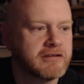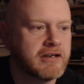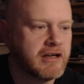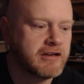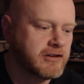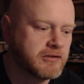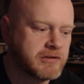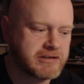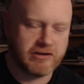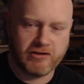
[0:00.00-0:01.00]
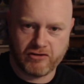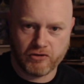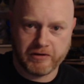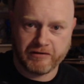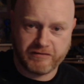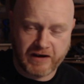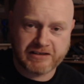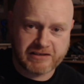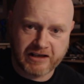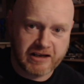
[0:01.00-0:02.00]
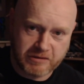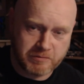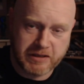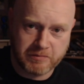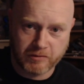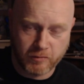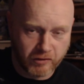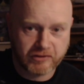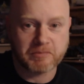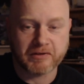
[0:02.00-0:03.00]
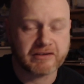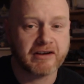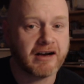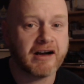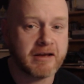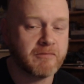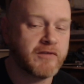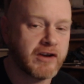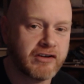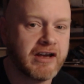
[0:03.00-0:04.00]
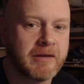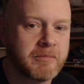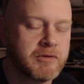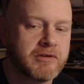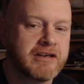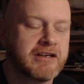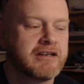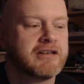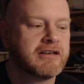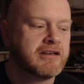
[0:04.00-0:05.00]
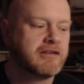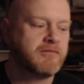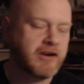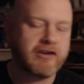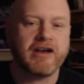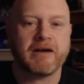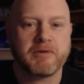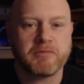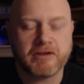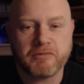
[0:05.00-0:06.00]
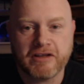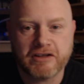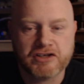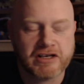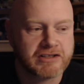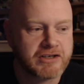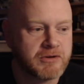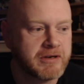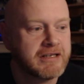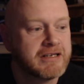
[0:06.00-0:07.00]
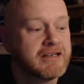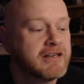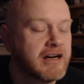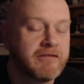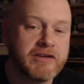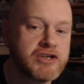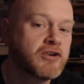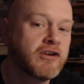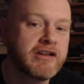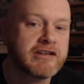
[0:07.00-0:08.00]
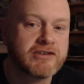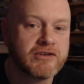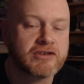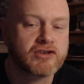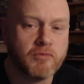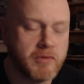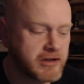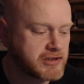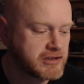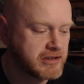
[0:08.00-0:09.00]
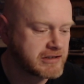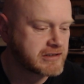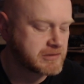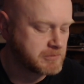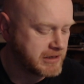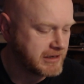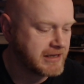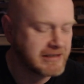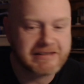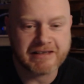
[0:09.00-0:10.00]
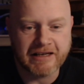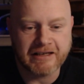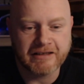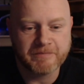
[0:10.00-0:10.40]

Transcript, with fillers: and you know it's not growing fast like other people want but I am very happy with it. Very happy with the way the channel's going. I've enjoyed this year so much. It's been insane.